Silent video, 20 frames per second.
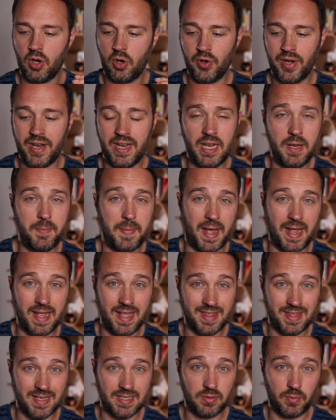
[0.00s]
On
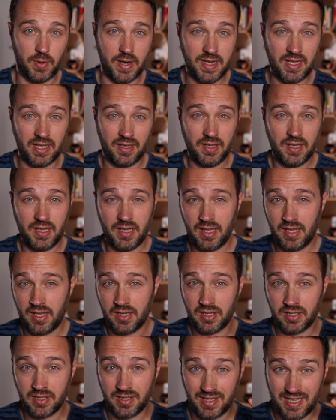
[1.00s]
eBay this week,
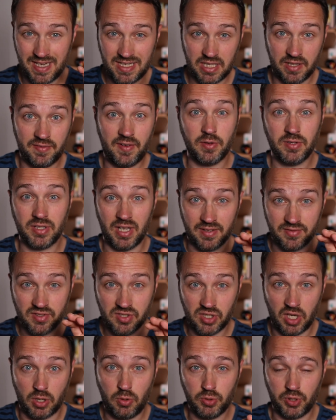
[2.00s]
these are the phones that have
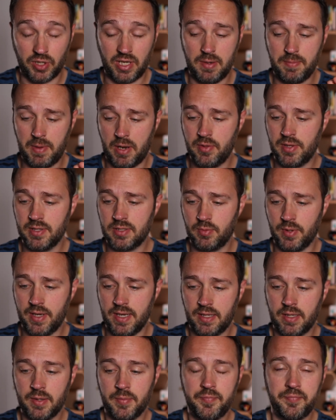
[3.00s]
sold on eBay this
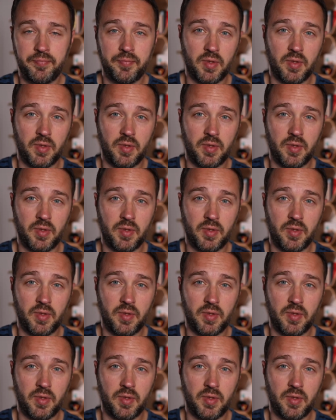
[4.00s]
week.